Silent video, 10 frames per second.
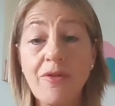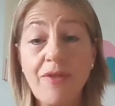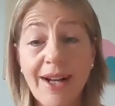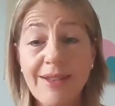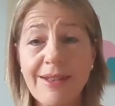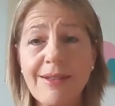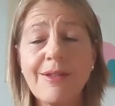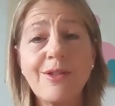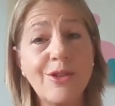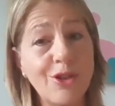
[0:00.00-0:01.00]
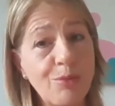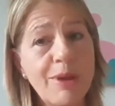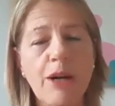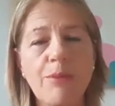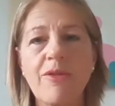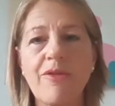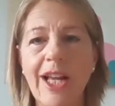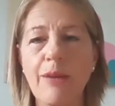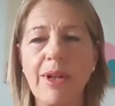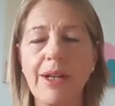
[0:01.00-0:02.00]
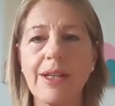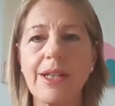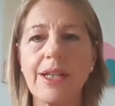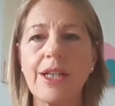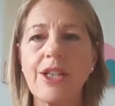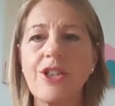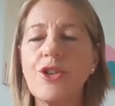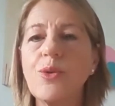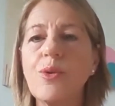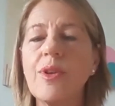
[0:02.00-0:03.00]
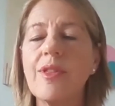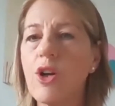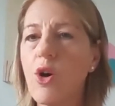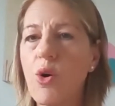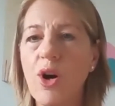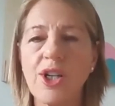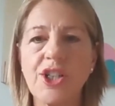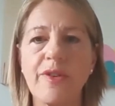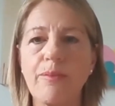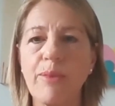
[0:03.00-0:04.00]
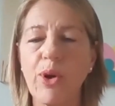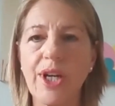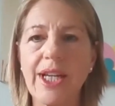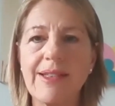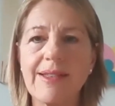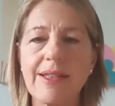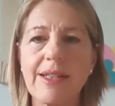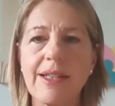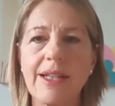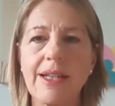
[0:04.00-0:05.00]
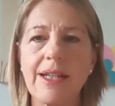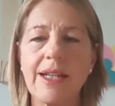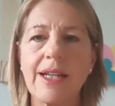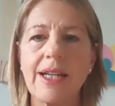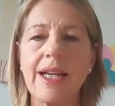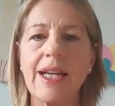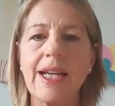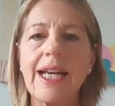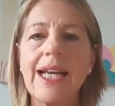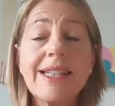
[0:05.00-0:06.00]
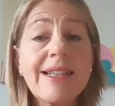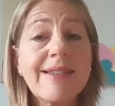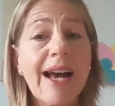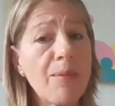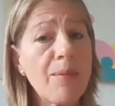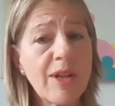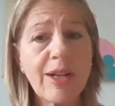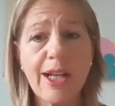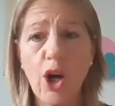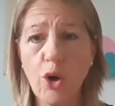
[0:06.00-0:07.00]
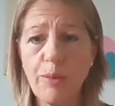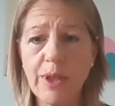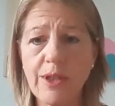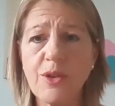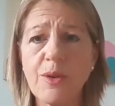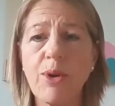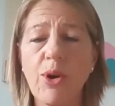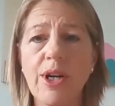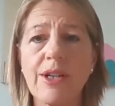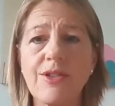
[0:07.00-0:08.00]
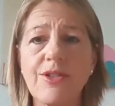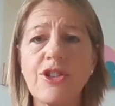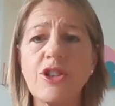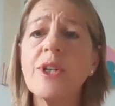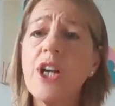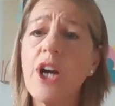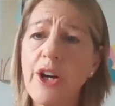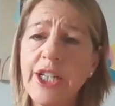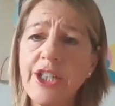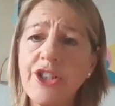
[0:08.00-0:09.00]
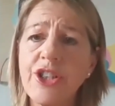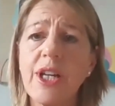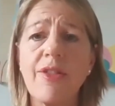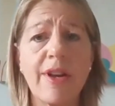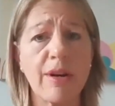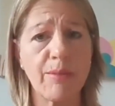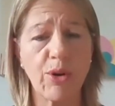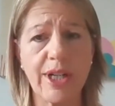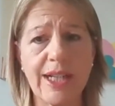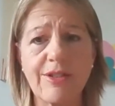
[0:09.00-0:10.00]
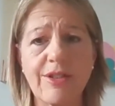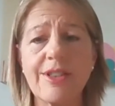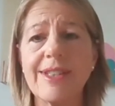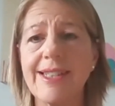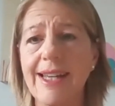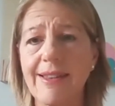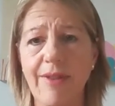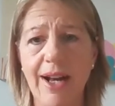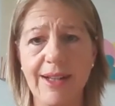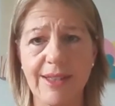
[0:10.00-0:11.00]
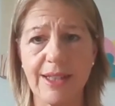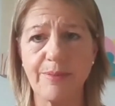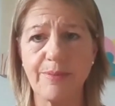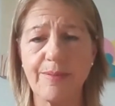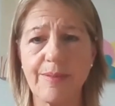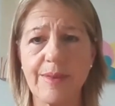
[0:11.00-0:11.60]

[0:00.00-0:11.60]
When vaccines do become available to the cohort of employees, it is absolutely open to employers to encourage their employees to take the vaccine.